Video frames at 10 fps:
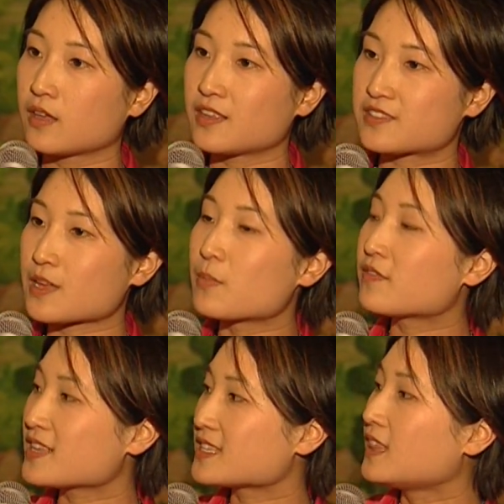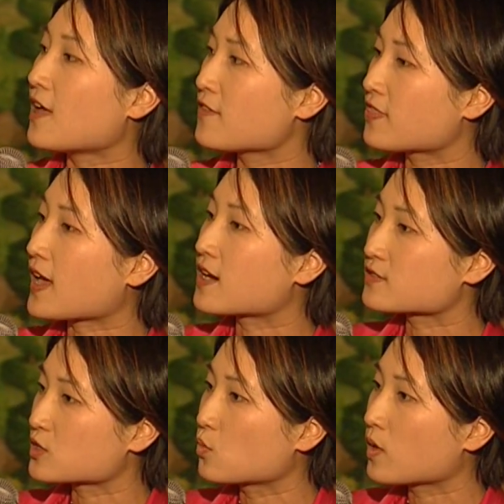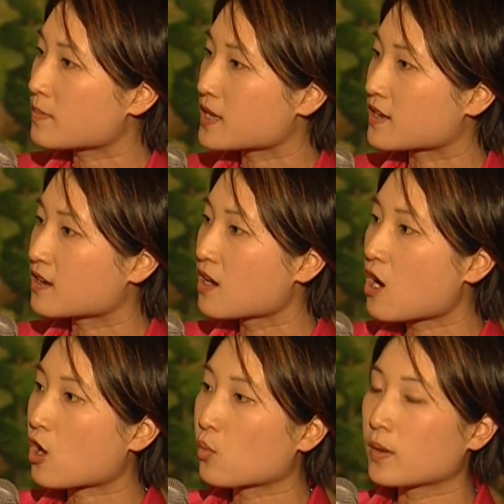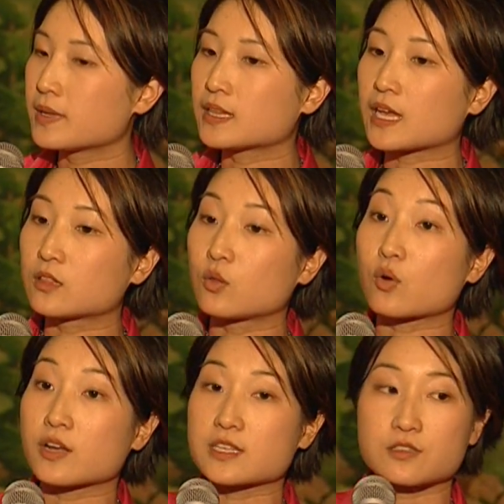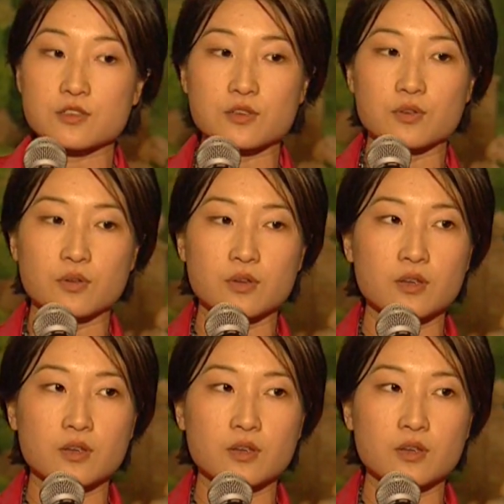And some of these 11,000 women are women like Lori Sue,